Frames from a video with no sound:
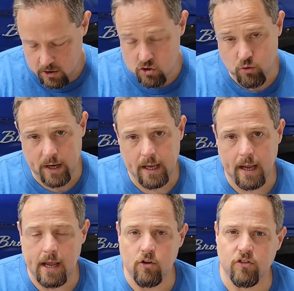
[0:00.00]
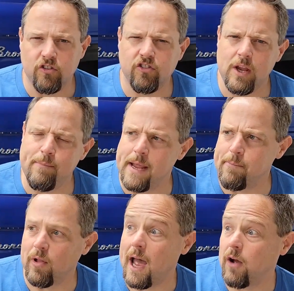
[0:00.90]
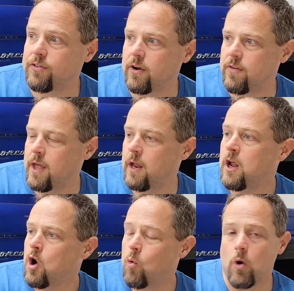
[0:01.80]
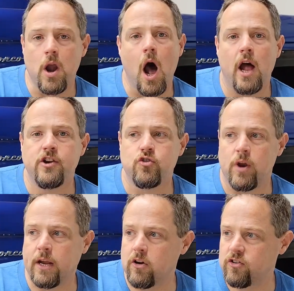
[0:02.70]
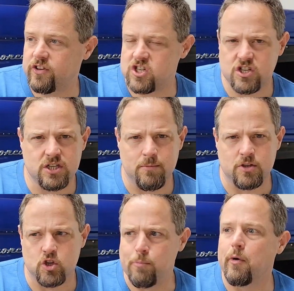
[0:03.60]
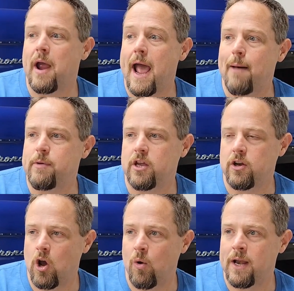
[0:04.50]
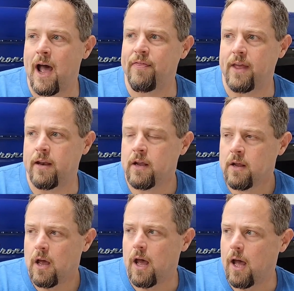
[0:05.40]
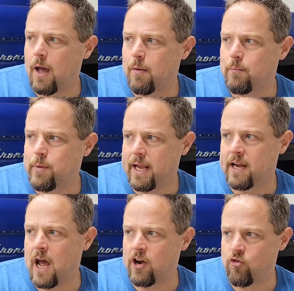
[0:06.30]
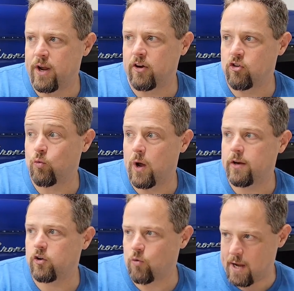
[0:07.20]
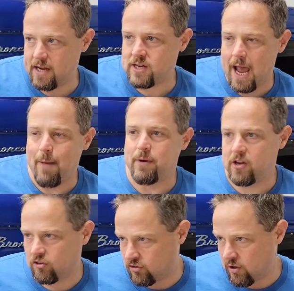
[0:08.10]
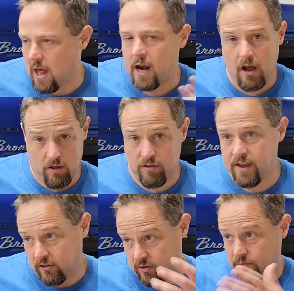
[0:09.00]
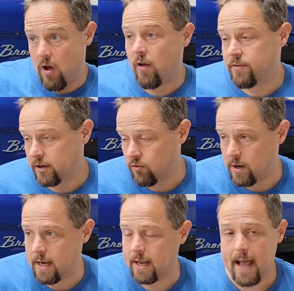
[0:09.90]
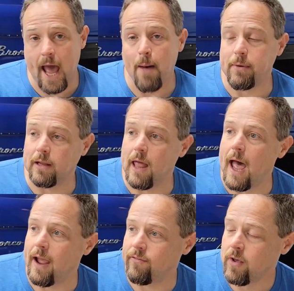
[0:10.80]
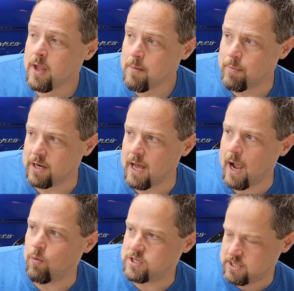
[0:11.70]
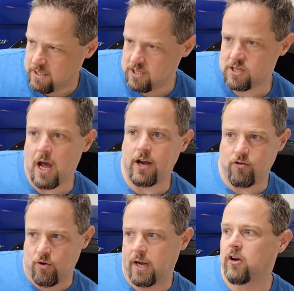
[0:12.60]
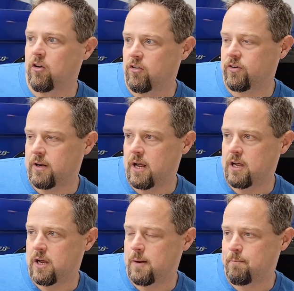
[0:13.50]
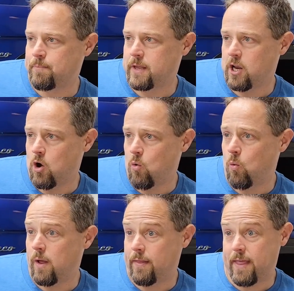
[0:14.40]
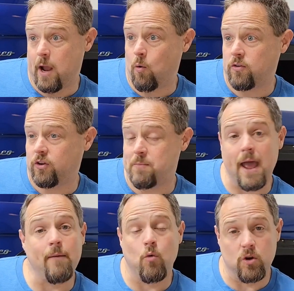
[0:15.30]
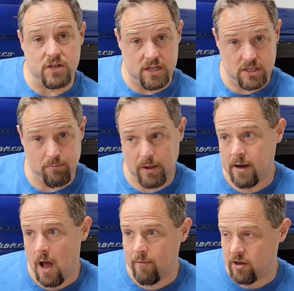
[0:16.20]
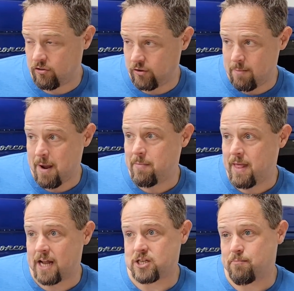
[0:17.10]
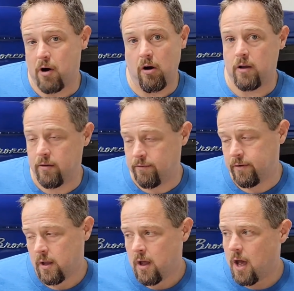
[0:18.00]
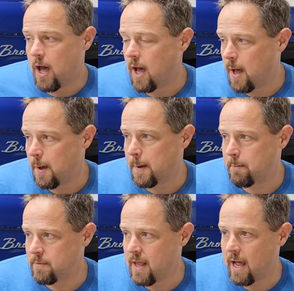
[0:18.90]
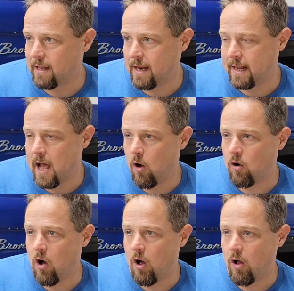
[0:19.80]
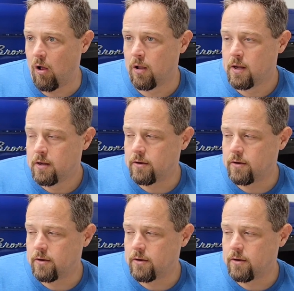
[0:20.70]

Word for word: drinking, I used to see people out there that were non-drinkers that just seemed super happy, you know, and not that uh, being a non-drinker is what creates happiness. There's a lot of other things involved in creating a happy life, but I would see these non-drinkers and, um, you know, they seem to have more discipline, obviously. Maybe that's a part of um, not letting alcohol